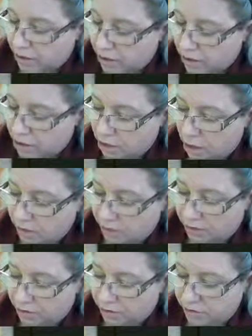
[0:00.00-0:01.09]
The
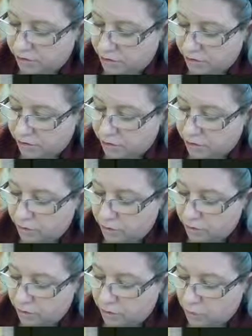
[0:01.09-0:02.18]
denominators are
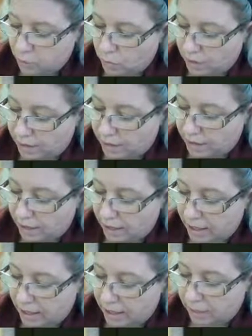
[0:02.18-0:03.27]
2, 1,
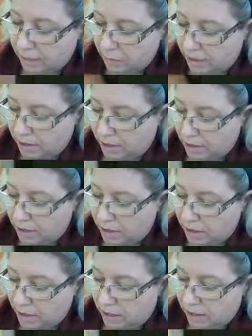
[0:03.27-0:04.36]
and 3.
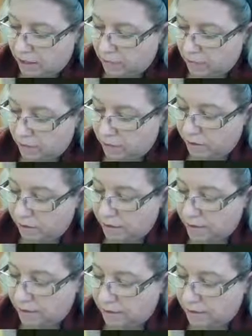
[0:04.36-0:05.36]
Therefore, the